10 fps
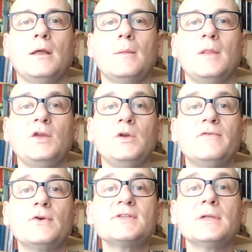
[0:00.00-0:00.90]
The
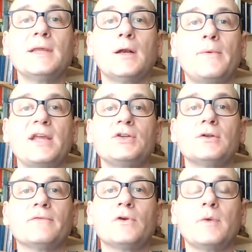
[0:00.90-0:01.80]
Universal Declaration
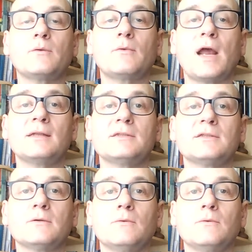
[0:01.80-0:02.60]
of Human Rights